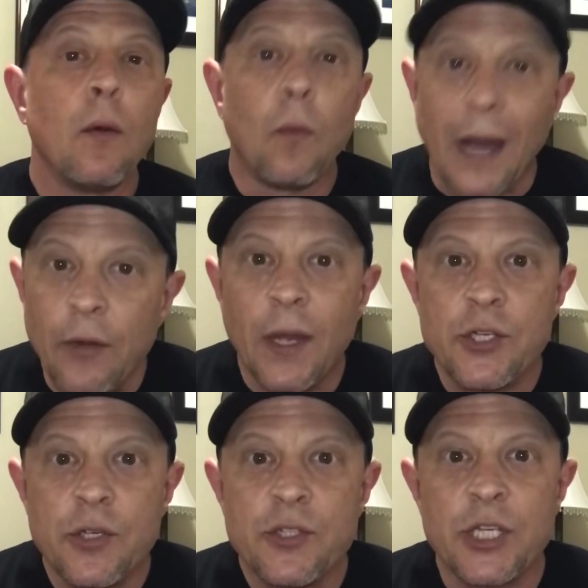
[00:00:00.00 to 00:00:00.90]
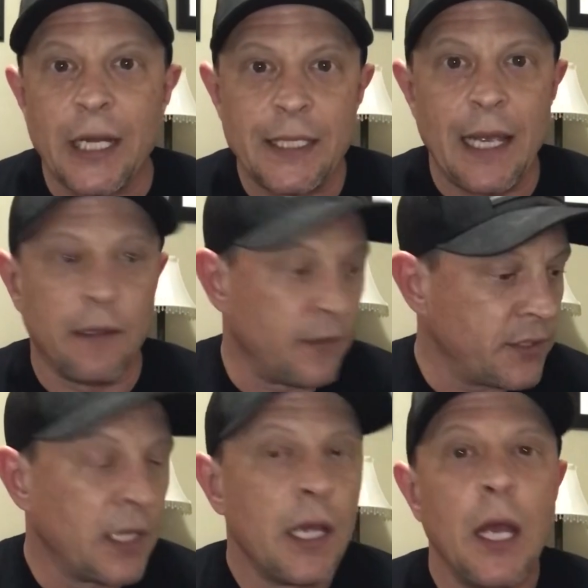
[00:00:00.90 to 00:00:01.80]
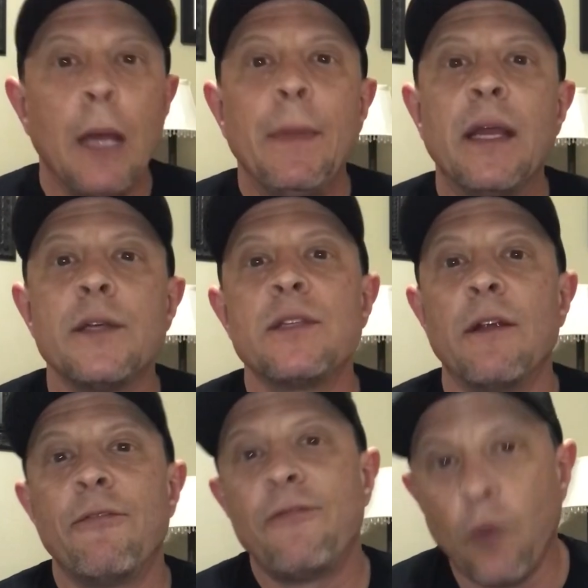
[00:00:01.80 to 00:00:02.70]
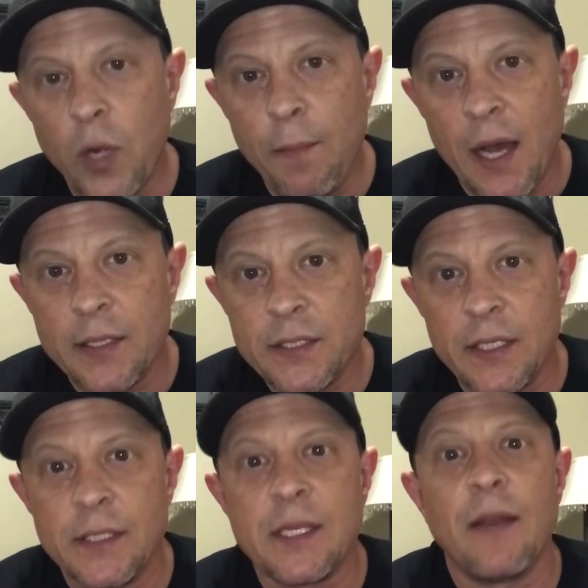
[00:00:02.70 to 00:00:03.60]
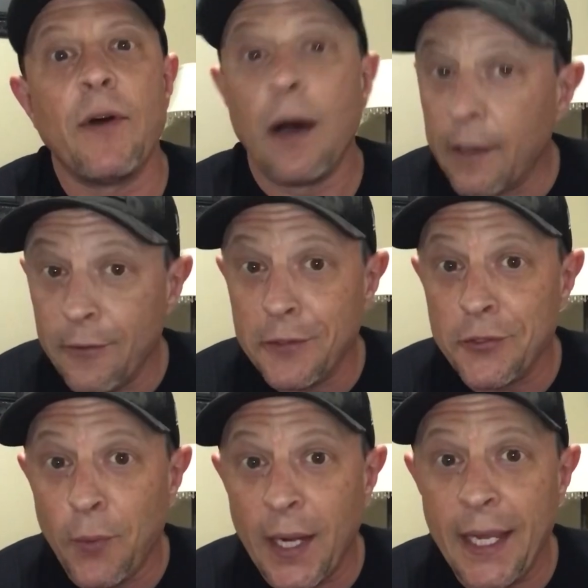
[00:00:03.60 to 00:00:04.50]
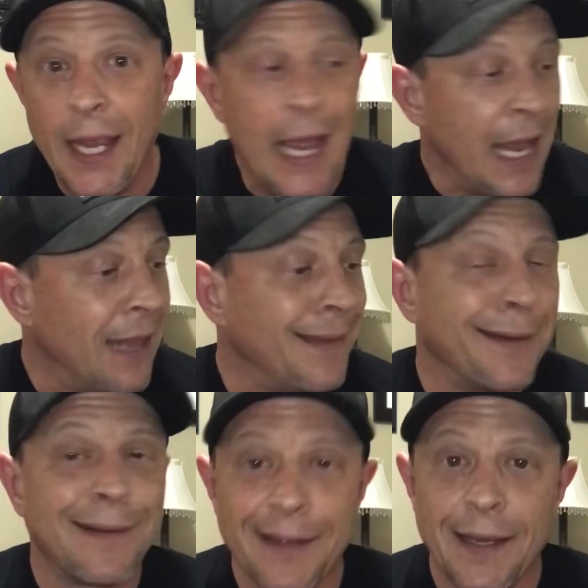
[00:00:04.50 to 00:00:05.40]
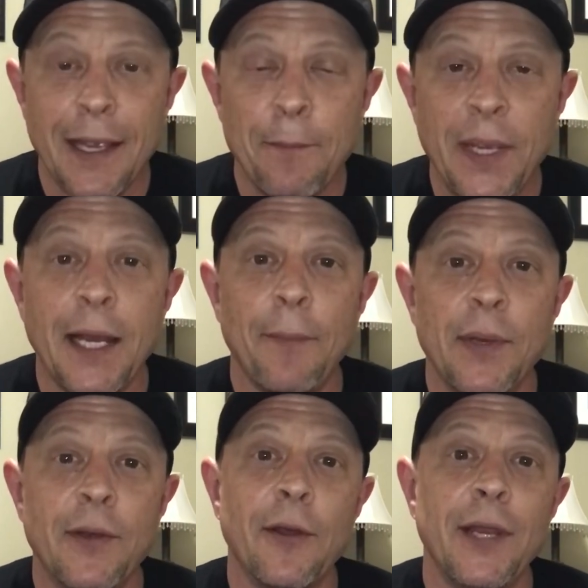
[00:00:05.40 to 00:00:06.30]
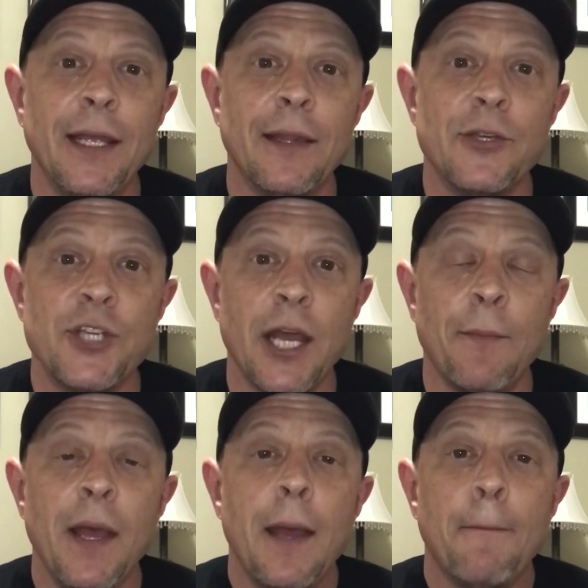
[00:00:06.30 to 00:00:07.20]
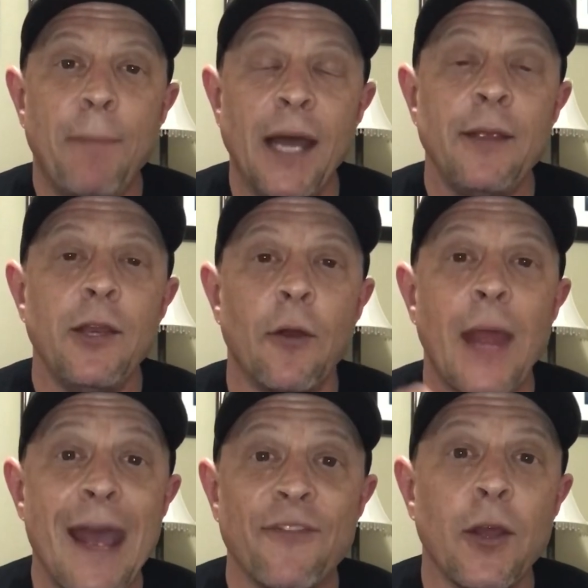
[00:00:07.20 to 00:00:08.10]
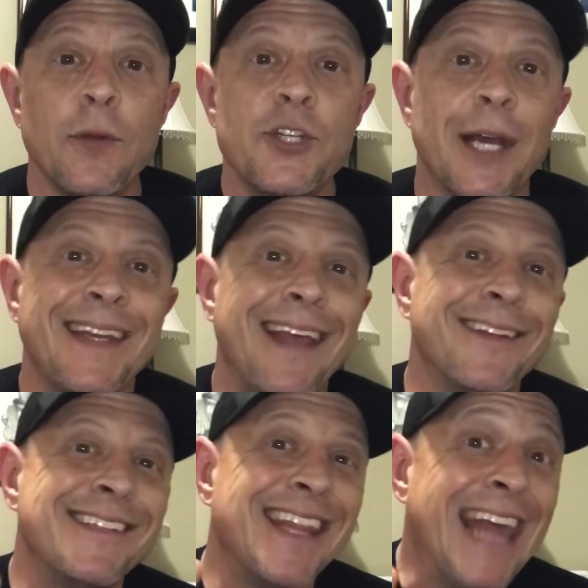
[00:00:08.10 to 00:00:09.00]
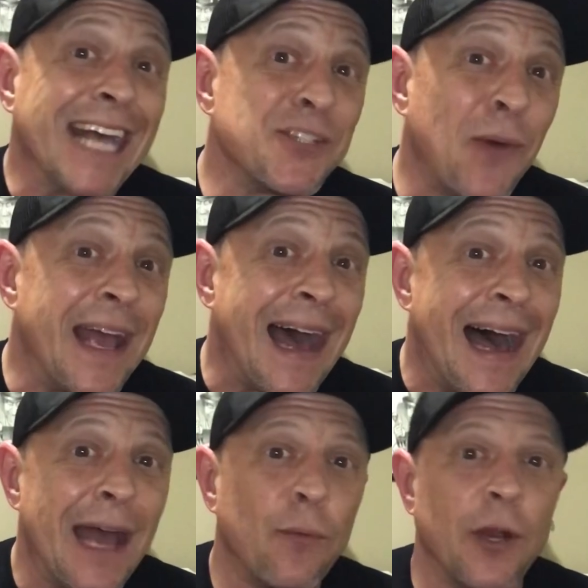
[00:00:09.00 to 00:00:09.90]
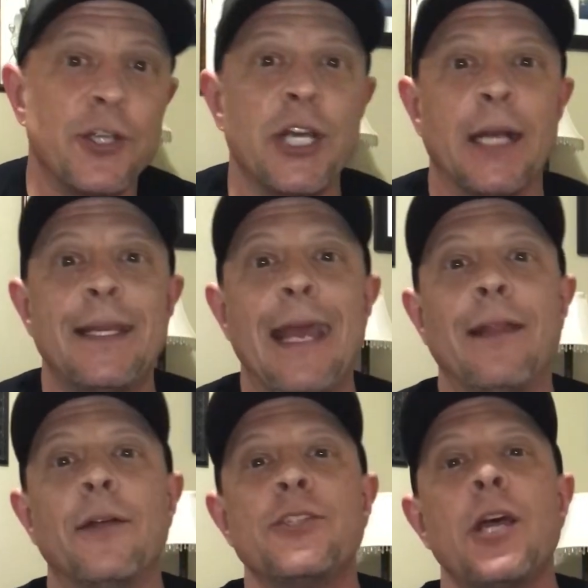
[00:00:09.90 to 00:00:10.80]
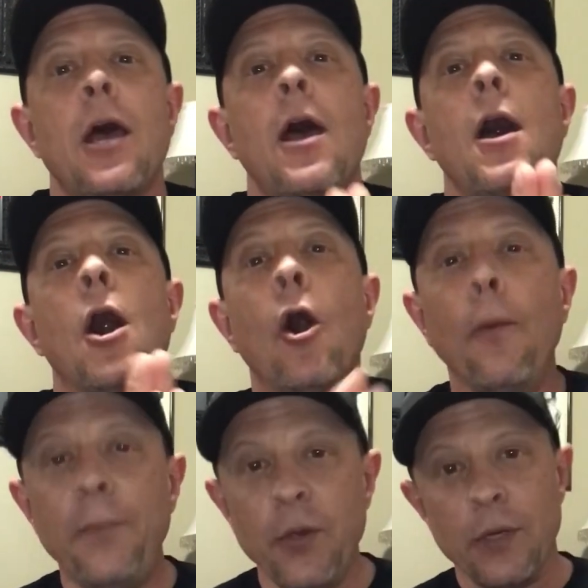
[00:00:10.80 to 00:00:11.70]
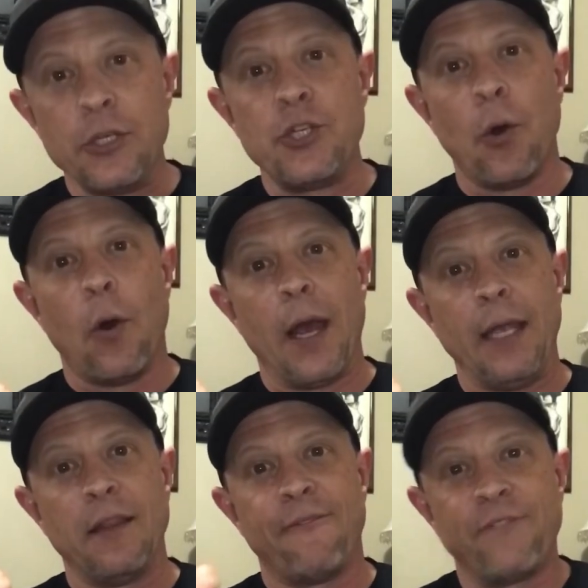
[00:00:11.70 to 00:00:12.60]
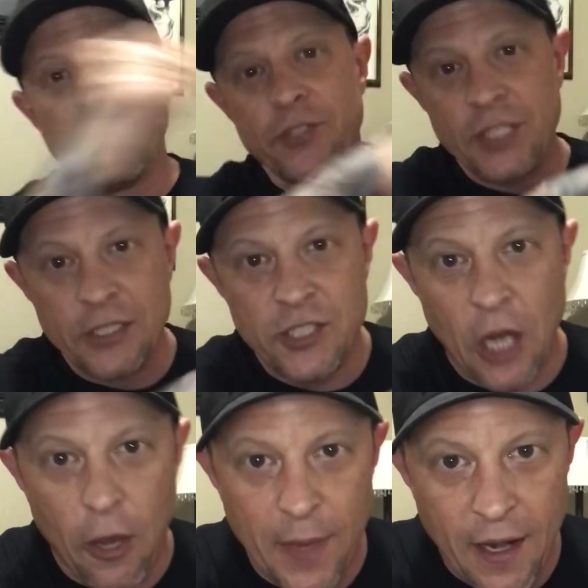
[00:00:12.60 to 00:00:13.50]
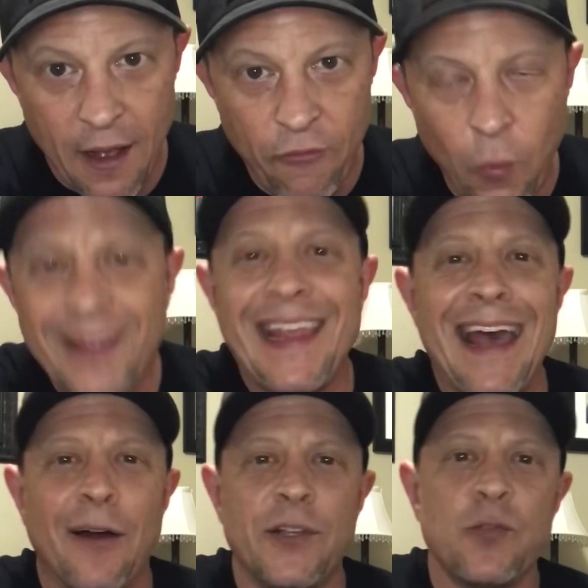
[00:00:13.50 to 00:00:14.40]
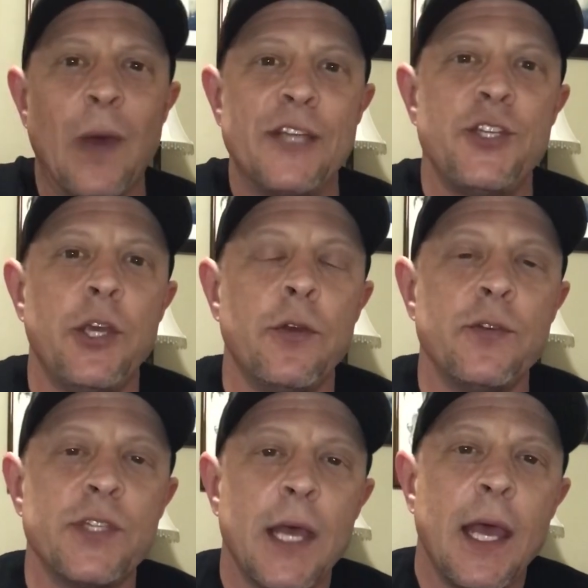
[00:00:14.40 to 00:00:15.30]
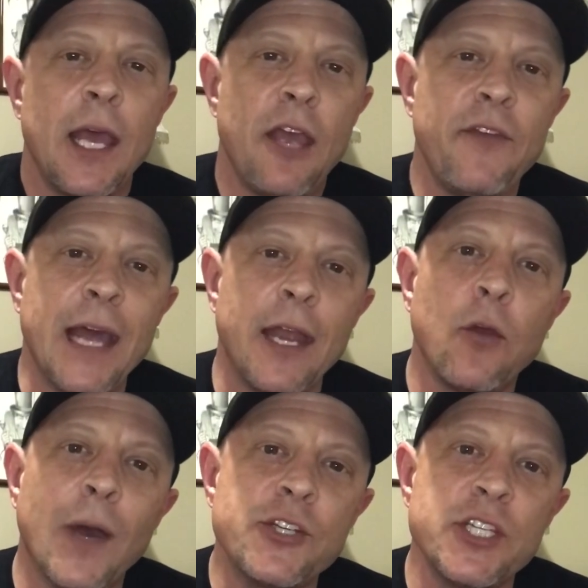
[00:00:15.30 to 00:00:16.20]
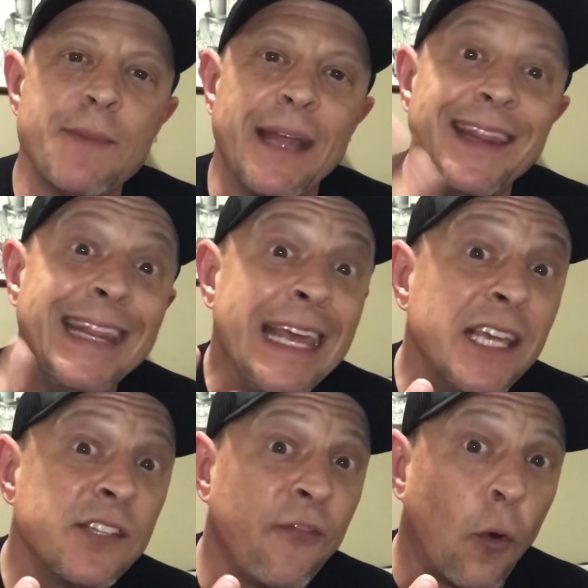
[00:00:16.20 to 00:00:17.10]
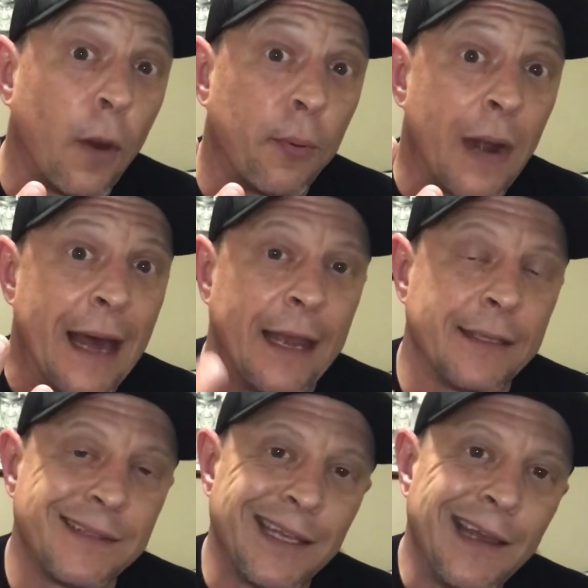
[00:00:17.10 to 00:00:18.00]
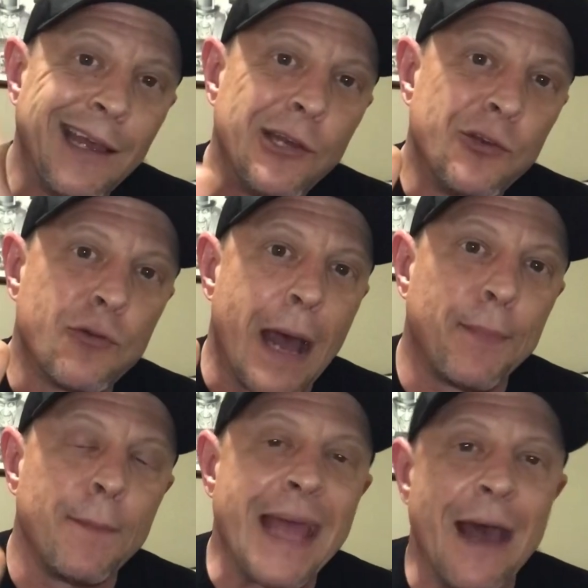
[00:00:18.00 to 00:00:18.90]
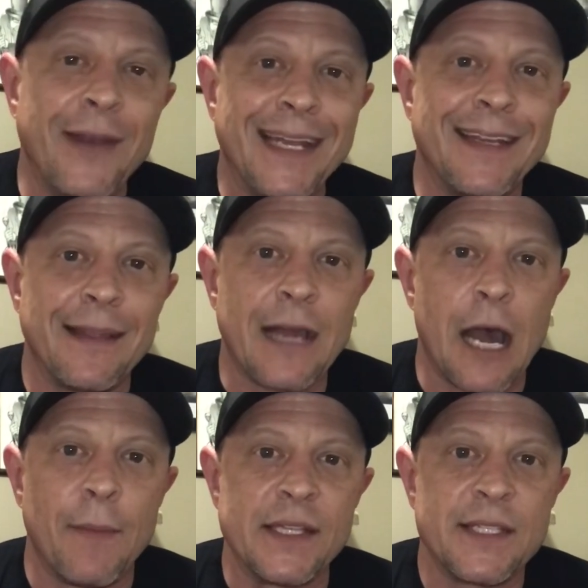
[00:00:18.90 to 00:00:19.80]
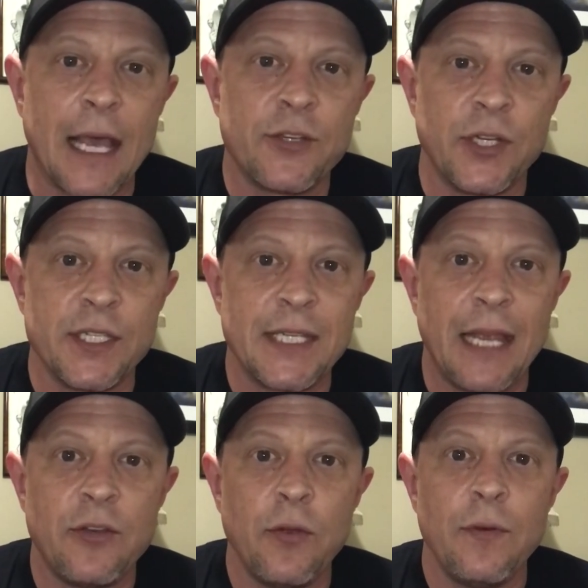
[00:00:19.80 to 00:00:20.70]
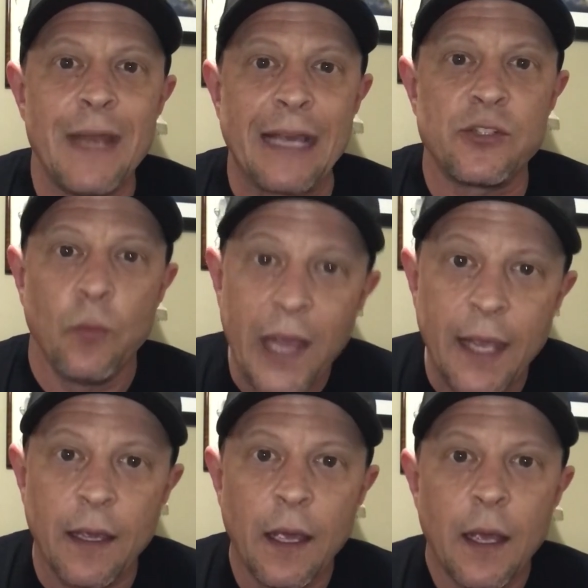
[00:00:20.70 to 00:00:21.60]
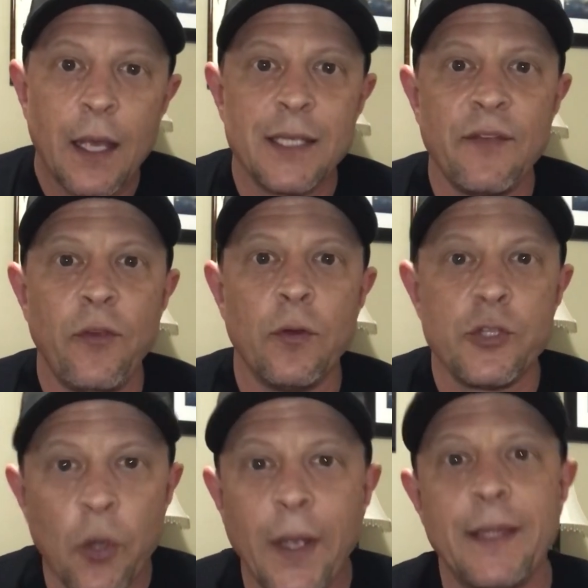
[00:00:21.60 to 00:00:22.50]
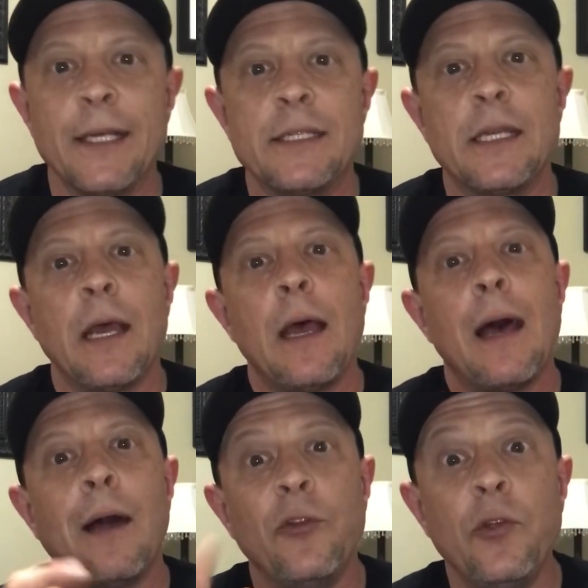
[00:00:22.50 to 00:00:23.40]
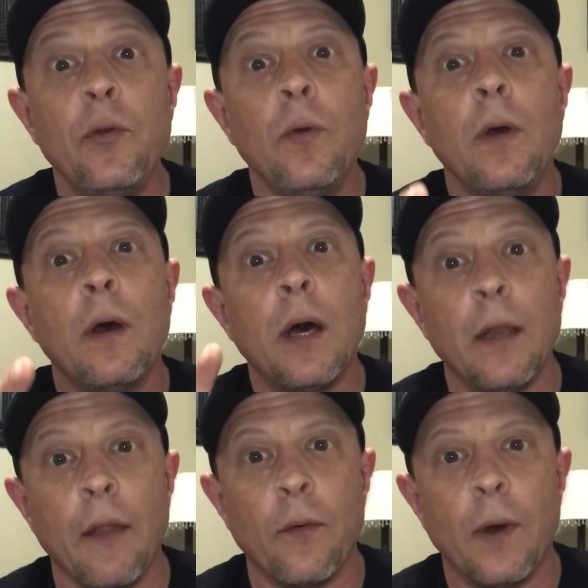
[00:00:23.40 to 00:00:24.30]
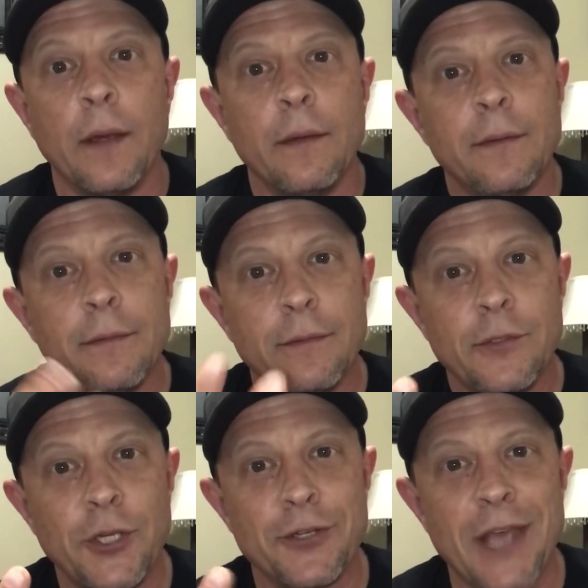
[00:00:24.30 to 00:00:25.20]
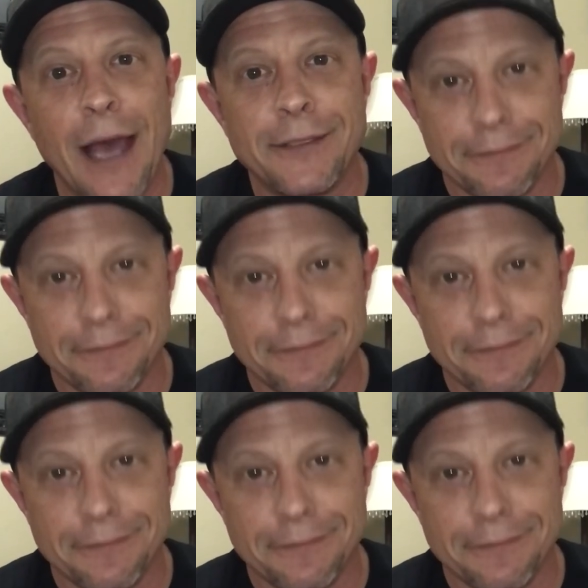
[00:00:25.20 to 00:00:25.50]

Why do I choose Chuck Taylors? Because they're 40 bucks instead of 120, and they're gonna get beat up and dirty in the gym, but you don't have to go with Chuck Taylors. That's why I wear Chuck Taylors. Hope you enjoyed the first installment of What the Hell Does Wes Use? If you got any questions about these 4 products, drop them down into the comments section and stay tuned next week, because if you enjoyed this, I'll do another one. Cheers, guys.